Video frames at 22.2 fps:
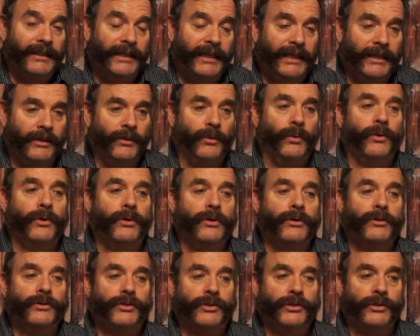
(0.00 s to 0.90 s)
in
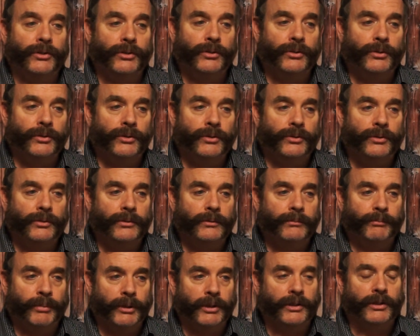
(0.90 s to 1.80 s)
order to
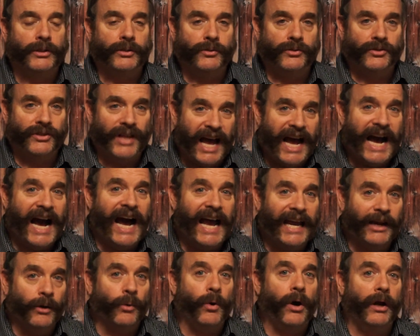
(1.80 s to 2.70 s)
produce the
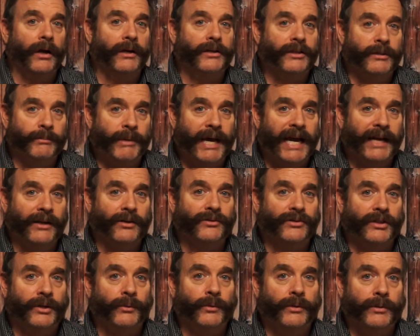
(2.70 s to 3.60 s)
high quality
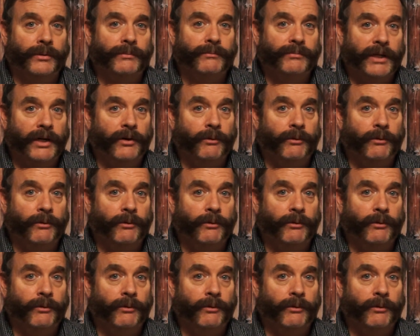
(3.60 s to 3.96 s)
tobaccos they were